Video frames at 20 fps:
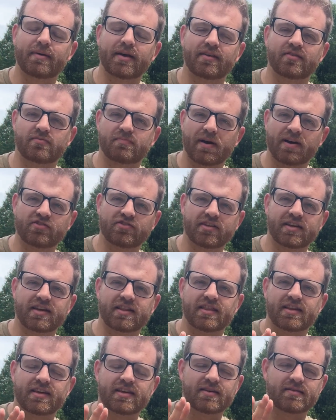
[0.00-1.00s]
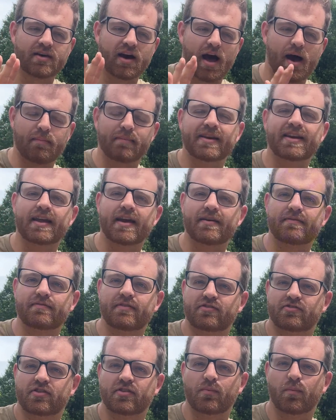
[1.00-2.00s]
especially in the common day
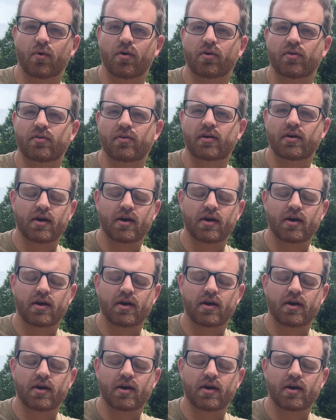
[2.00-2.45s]
fishing world,